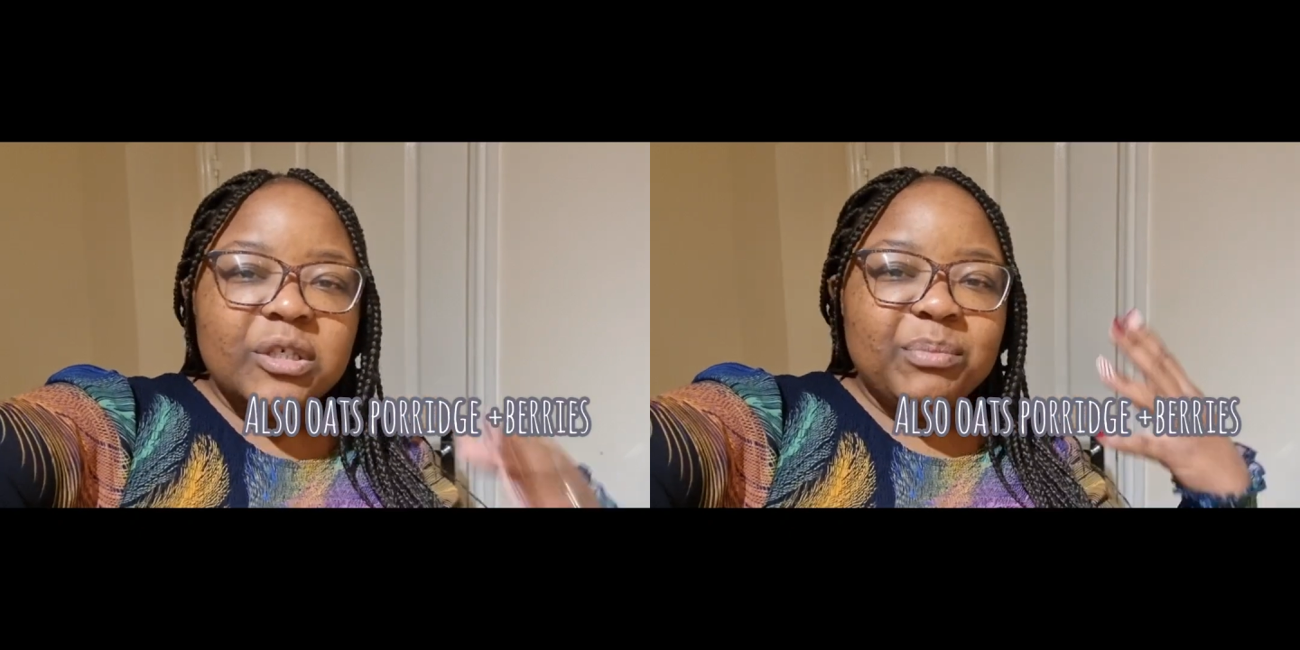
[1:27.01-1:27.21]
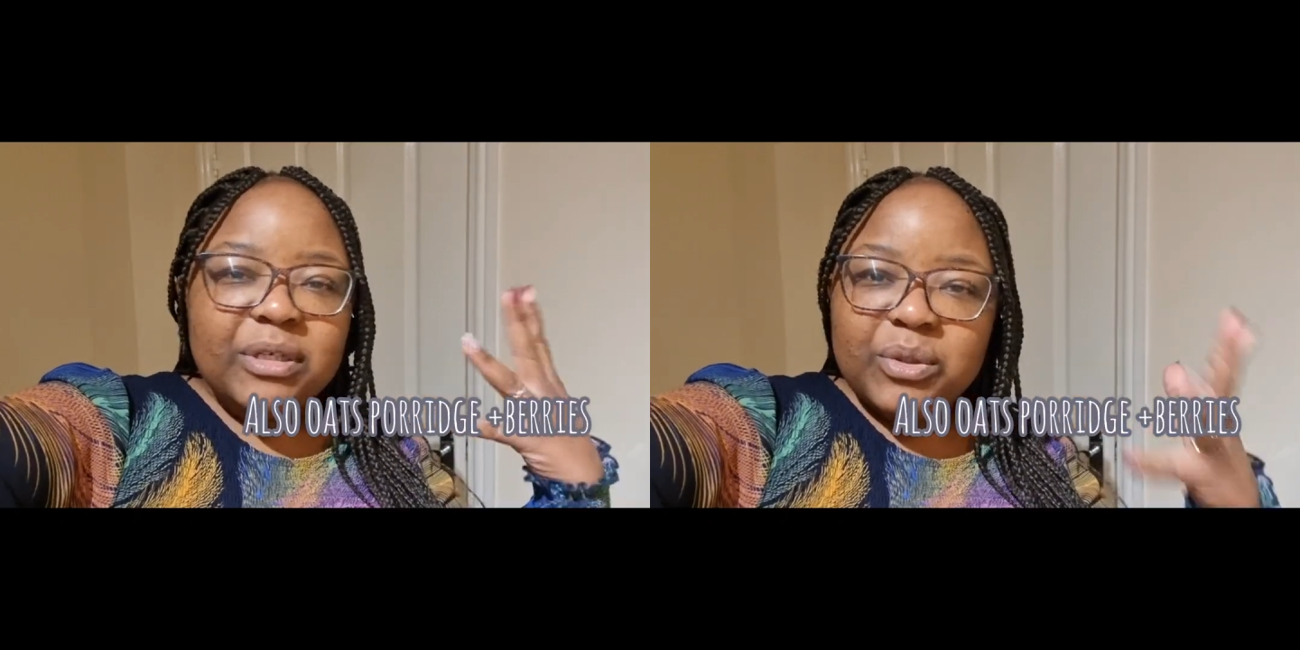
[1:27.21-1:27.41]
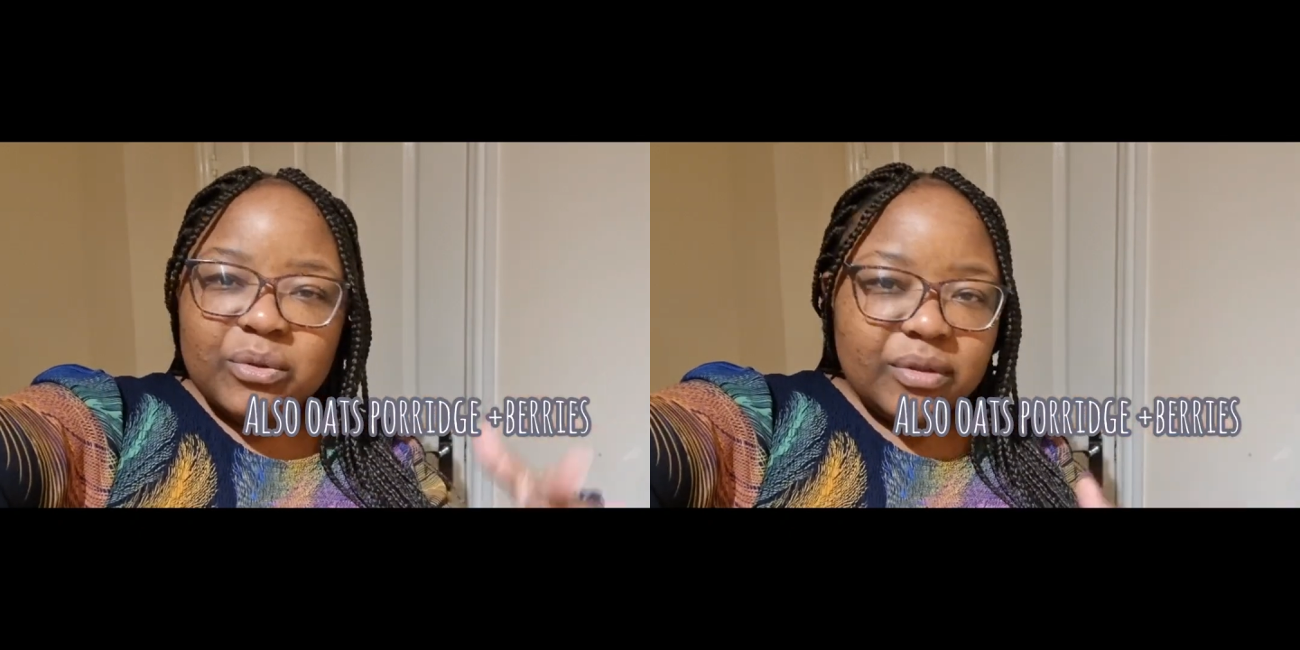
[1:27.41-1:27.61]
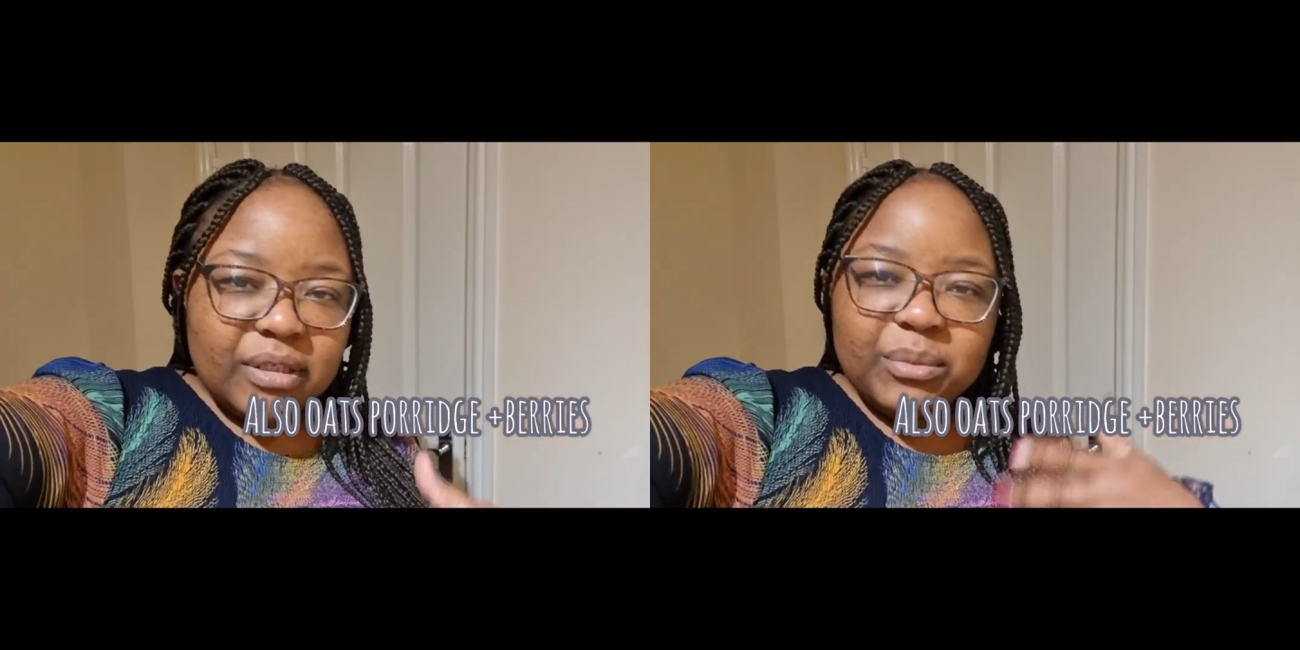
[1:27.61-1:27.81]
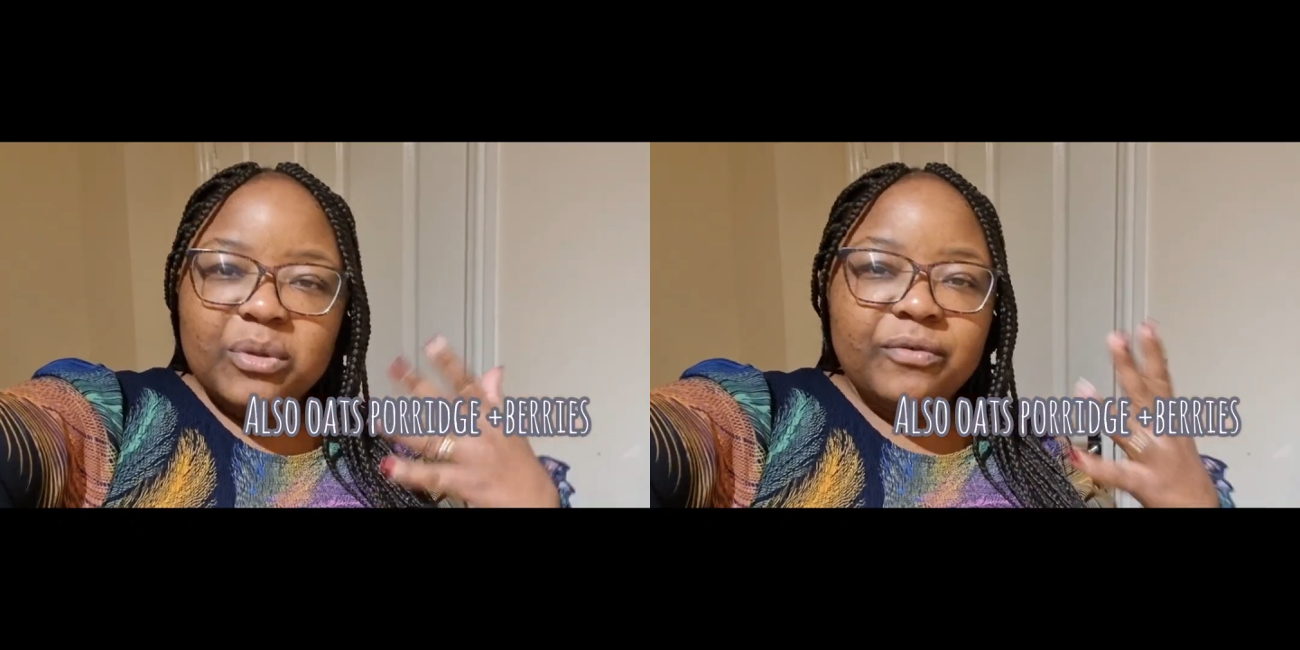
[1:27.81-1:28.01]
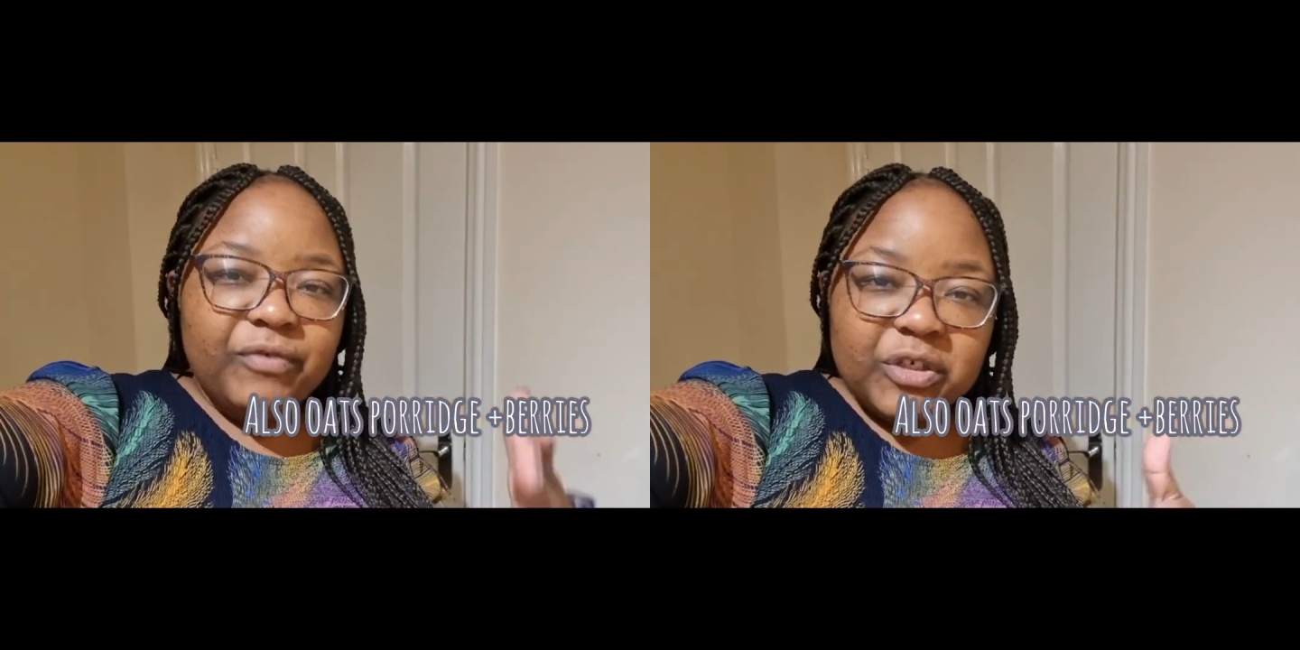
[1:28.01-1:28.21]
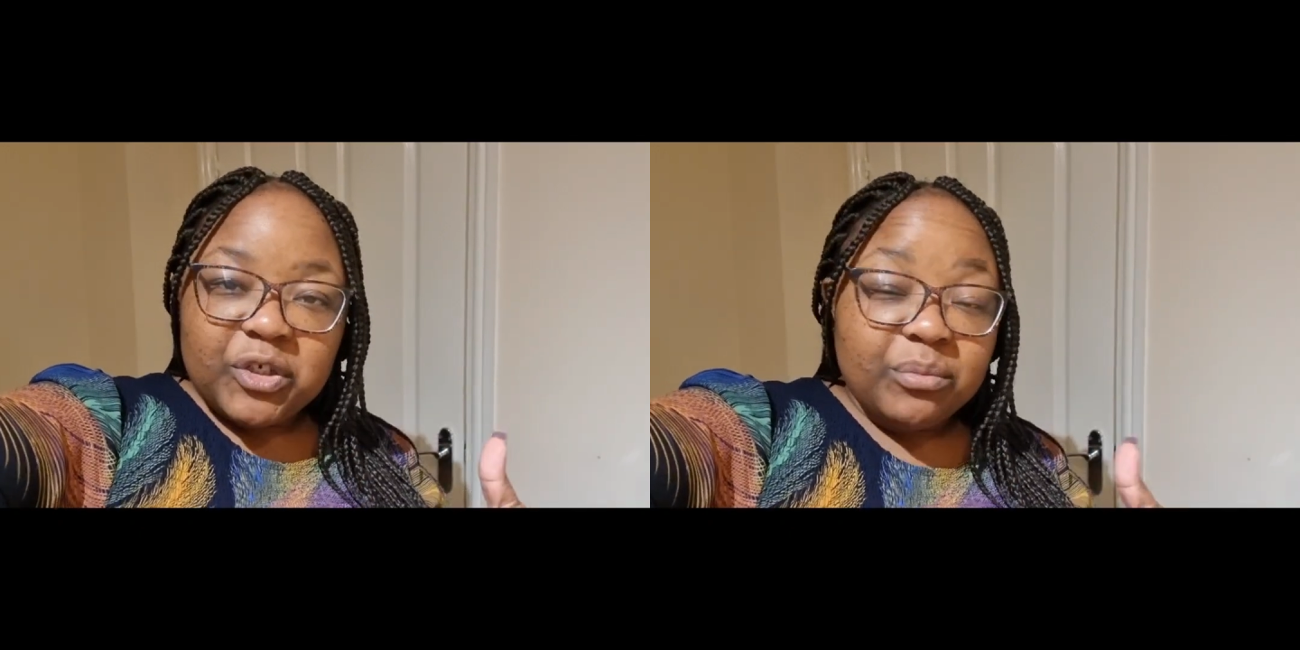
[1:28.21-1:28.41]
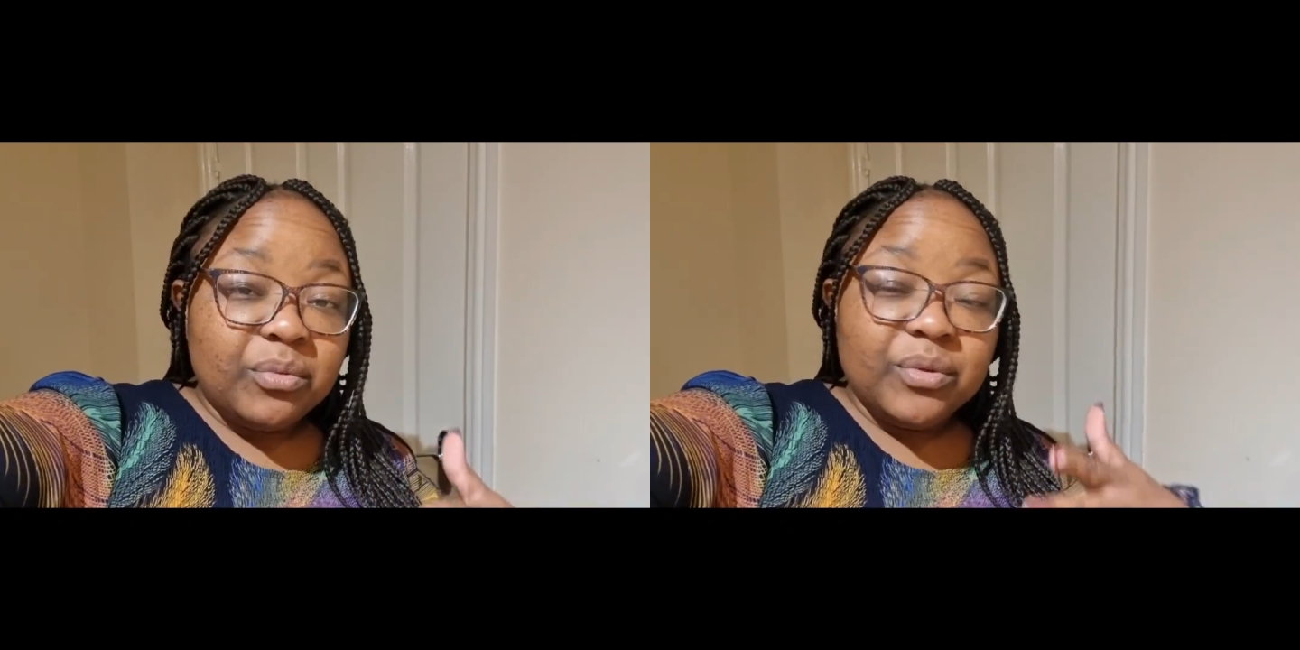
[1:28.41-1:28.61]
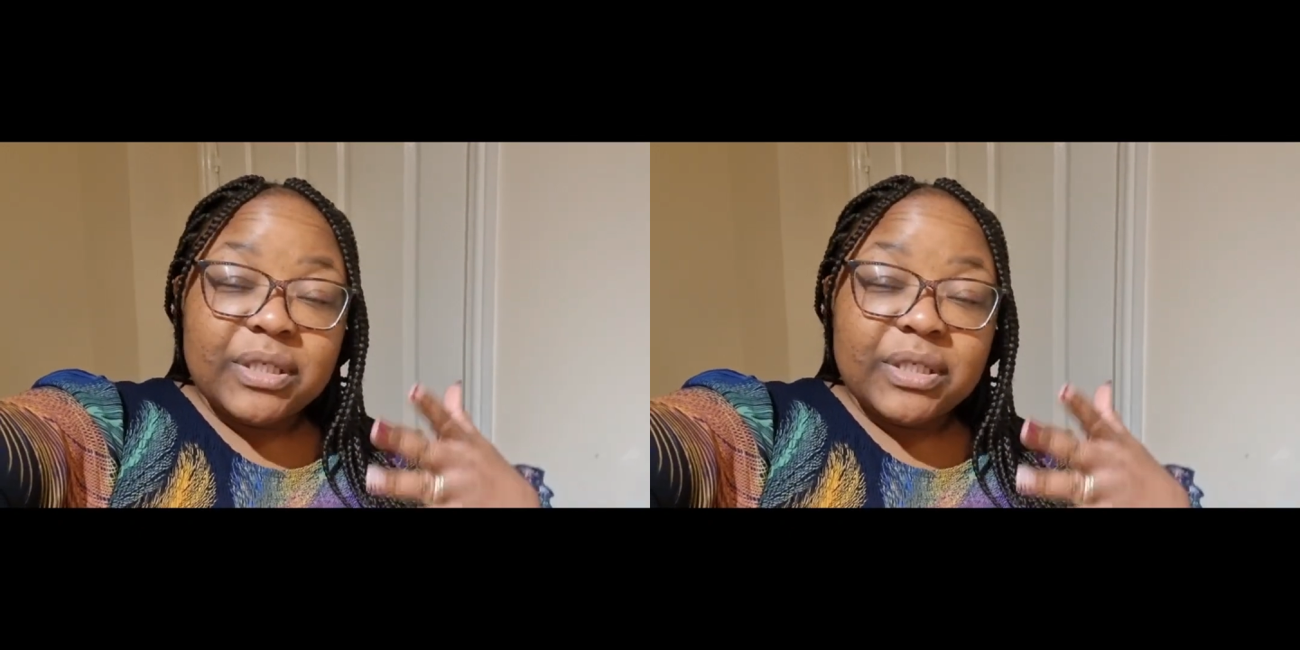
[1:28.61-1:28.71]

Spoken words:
has been sort of some sort of vegetable